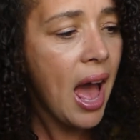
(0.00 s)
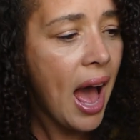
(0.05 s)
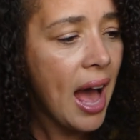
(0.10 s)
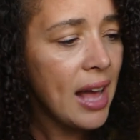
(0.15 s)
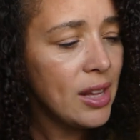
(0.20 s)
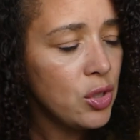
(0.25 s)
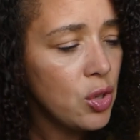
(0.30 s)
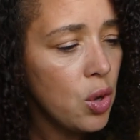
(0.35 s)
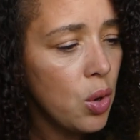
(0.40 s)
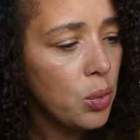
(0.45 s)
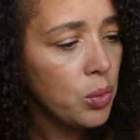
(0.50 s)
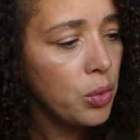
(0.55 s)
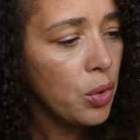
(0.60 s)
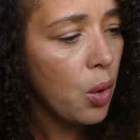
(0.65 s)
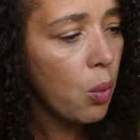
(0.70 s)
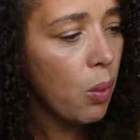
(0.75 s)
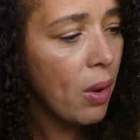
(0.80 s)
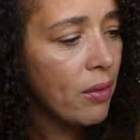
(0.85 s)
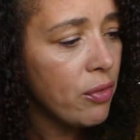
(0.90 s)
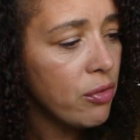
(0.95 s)
I don't
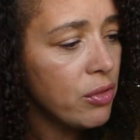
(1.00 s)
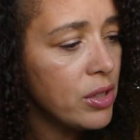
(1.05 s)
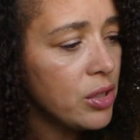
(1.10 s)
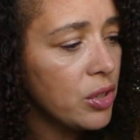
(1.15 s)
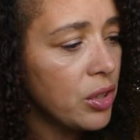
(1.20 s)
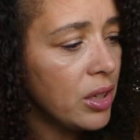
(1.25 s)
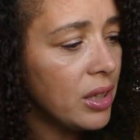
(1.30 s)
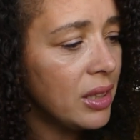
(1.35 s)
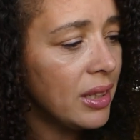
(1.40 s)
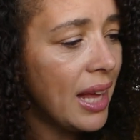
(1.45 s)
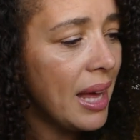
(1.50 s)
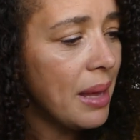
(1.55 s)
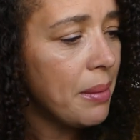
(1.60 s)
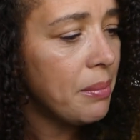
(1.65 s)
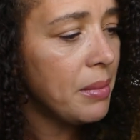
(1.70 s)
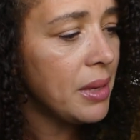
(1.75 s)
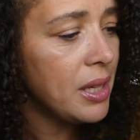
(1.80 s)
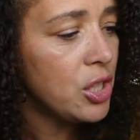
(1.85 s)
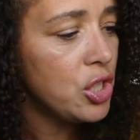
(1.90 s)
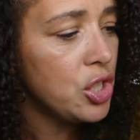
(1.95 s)
know whether he's going to let
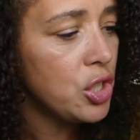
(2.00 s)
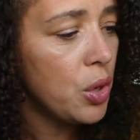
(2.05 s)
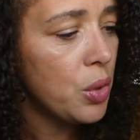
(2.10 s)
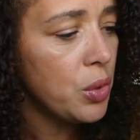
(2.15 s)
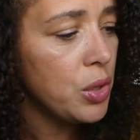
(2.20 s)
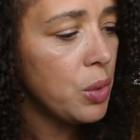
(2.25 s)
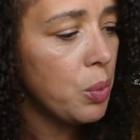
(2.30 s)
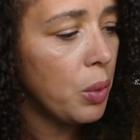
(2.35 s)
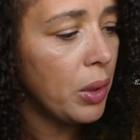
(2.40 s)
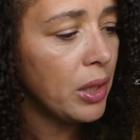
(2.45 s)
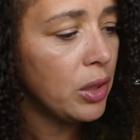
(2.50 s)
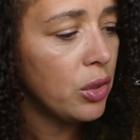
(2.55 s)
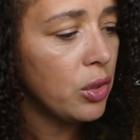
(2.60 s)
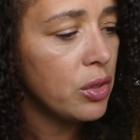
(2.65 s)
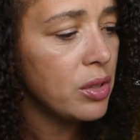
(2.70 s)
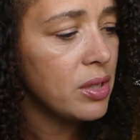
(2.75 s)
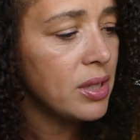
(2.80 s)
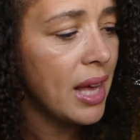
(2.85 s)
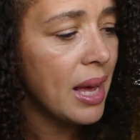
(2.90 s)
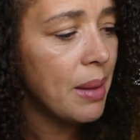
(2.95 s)
me show you what it
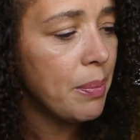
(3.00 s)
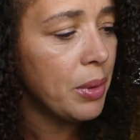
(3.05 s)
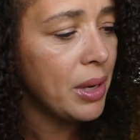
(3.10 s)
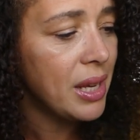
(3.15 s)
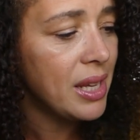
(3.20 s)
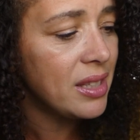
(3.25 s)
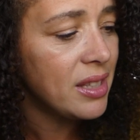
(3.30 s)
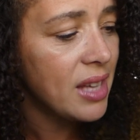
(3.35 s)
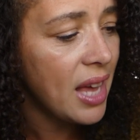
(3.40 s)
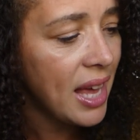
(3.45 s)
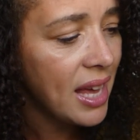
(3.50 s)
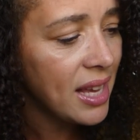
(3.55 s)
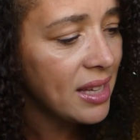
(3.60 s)
looks like, but it's